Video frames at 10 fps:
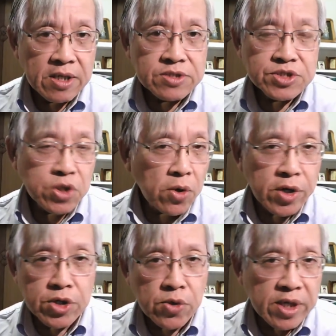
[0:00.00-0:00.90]
So you're
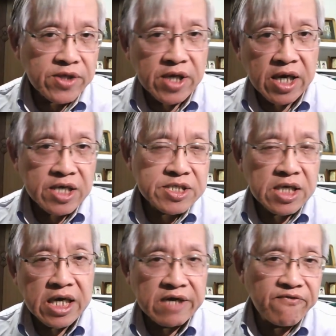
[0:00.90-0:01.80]
doing things
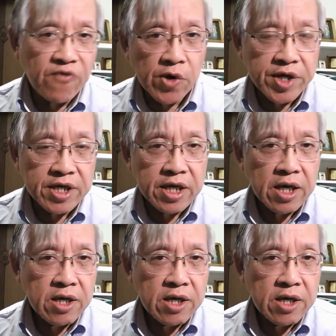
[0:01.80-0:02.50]
inverted,